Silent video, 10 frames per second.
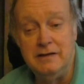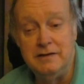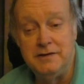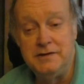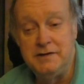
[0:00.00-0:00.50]
And
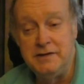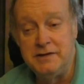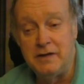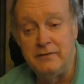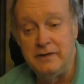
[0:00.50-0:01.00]
since he
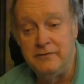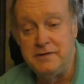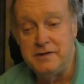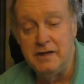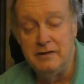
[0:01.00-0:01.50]
is our
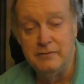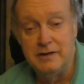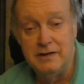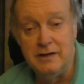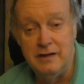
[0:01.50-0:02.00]
favorite son, we
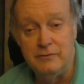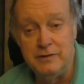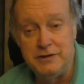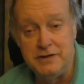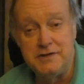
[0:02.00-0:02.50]
did not
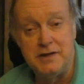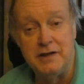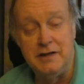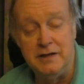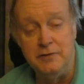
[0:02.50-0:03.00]
wish this to
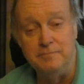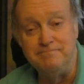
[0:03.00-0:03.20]
continue.